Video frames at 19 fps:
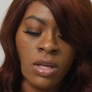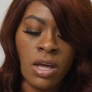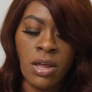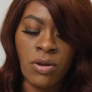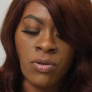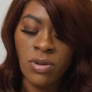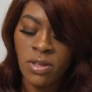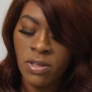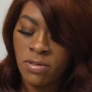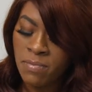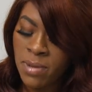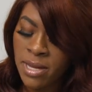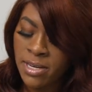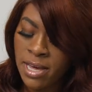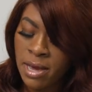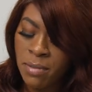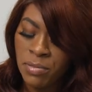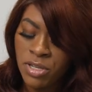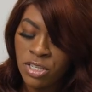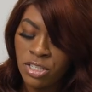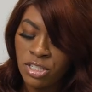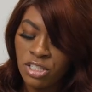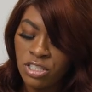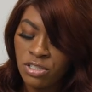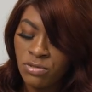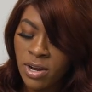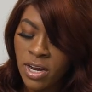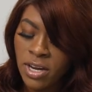I don't need my dapping
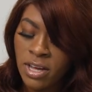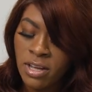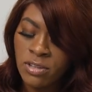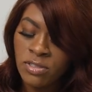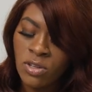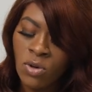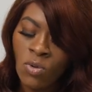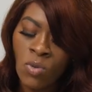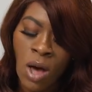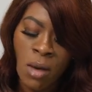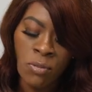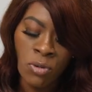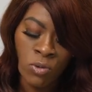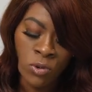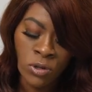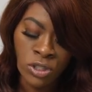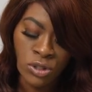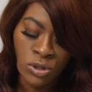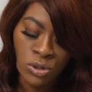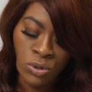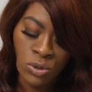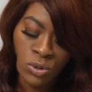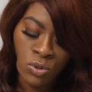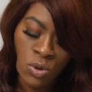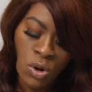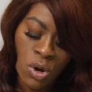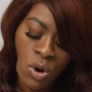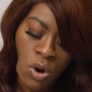dishes right now. So I'm going
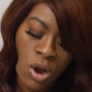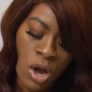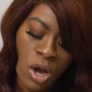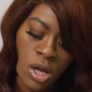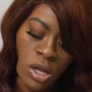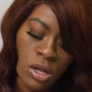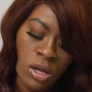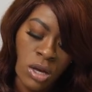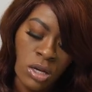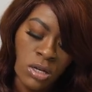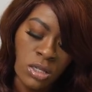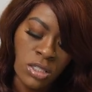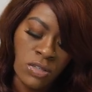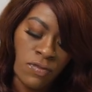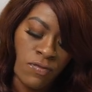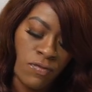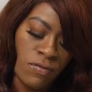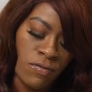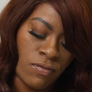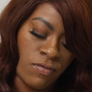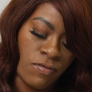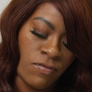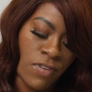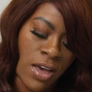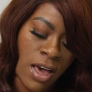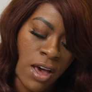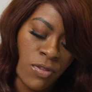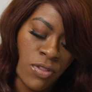to
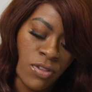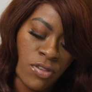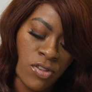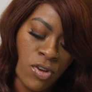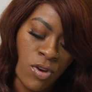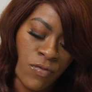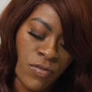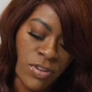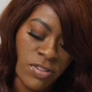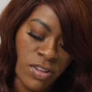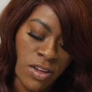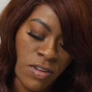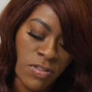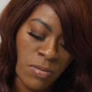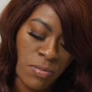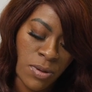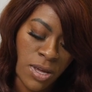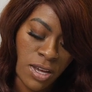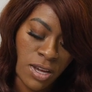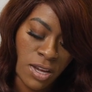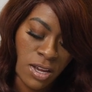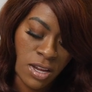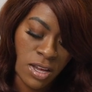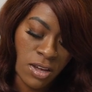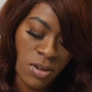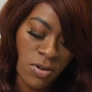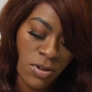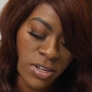file the surface of the pinky
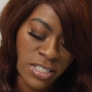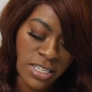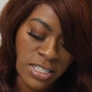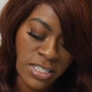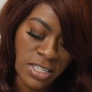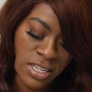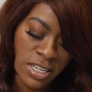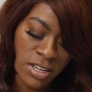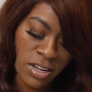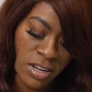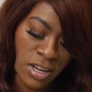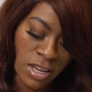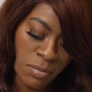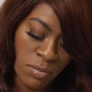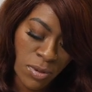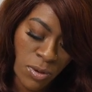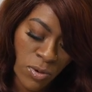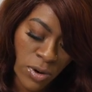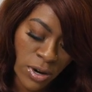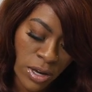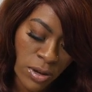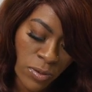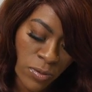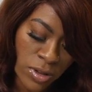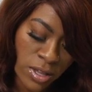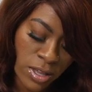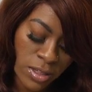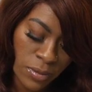nail because that's the nail that I'm going to be
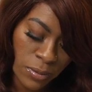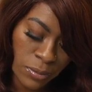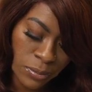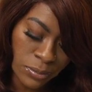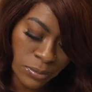working with.